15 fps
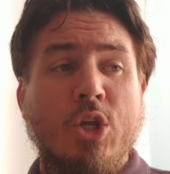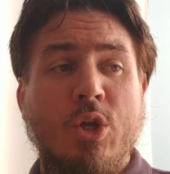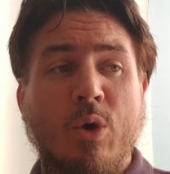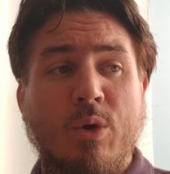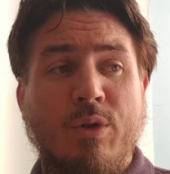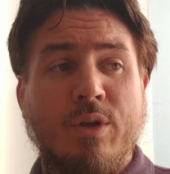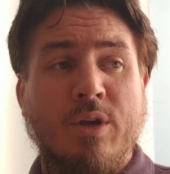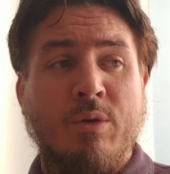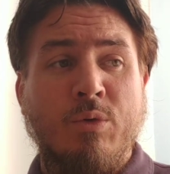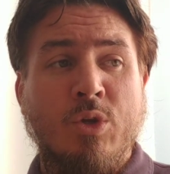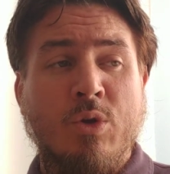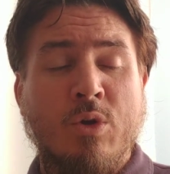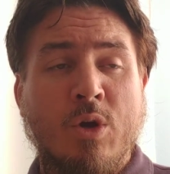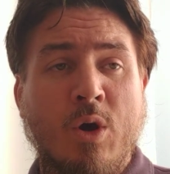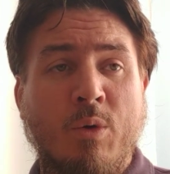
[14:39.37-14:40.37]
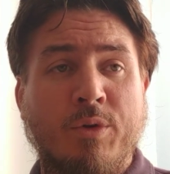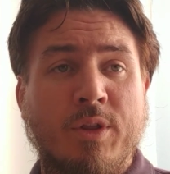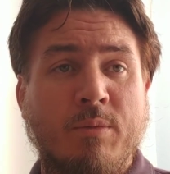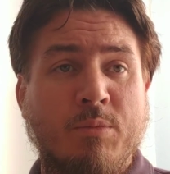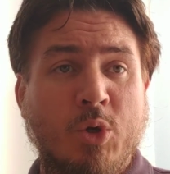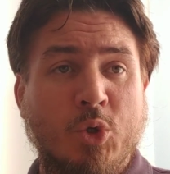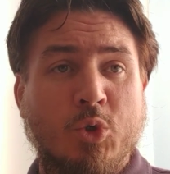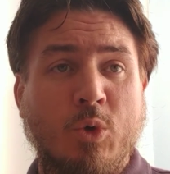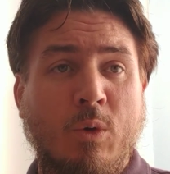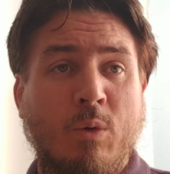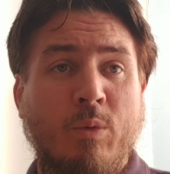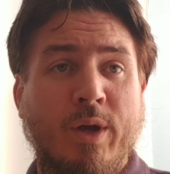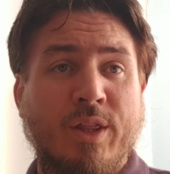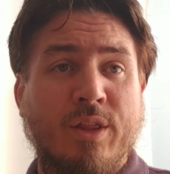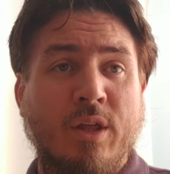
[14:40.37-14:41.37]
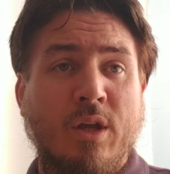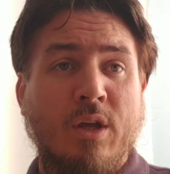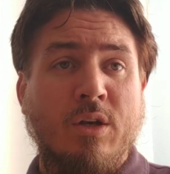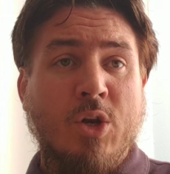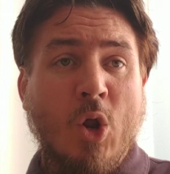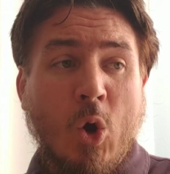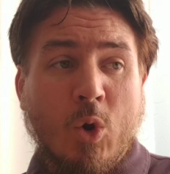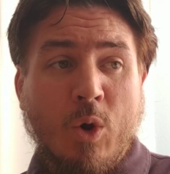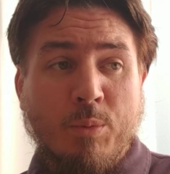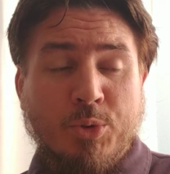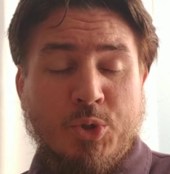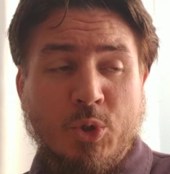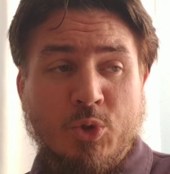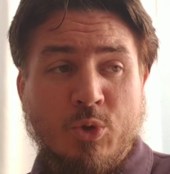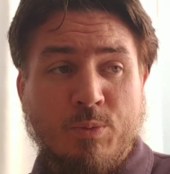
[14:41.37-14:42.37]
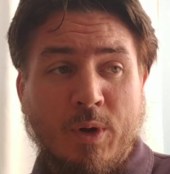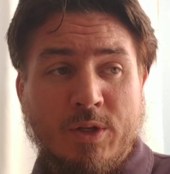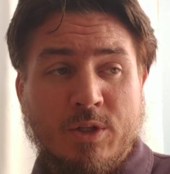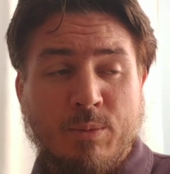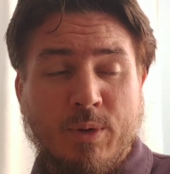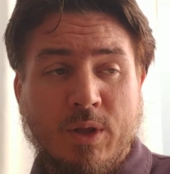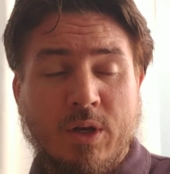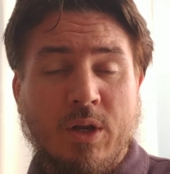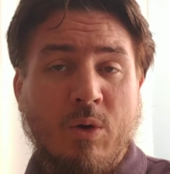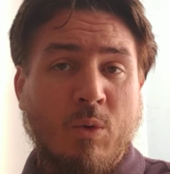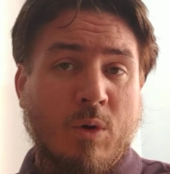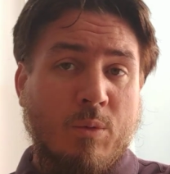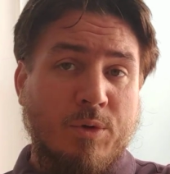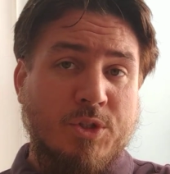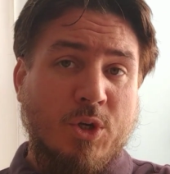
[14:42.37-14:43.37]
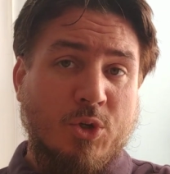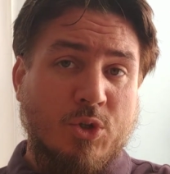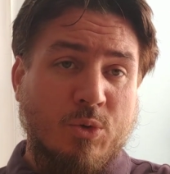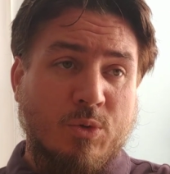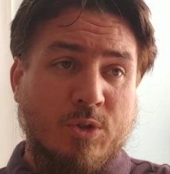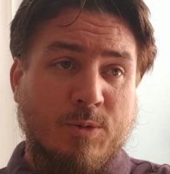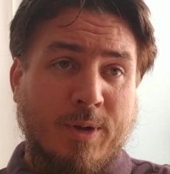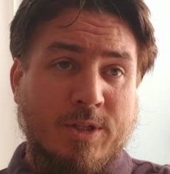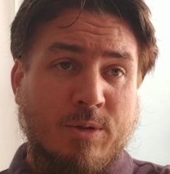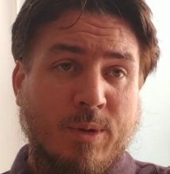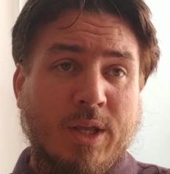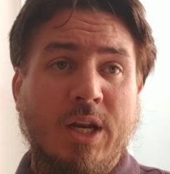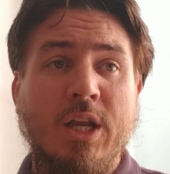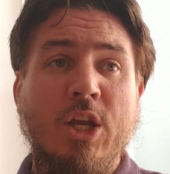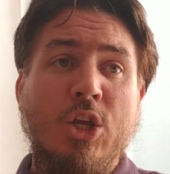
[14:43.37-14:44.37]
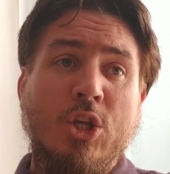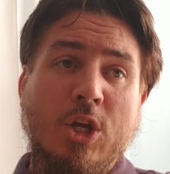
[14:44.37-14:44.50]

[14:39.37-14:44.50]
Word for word: You, go, you can go with a mutual with no corporate social responsibility, or with social responsibility,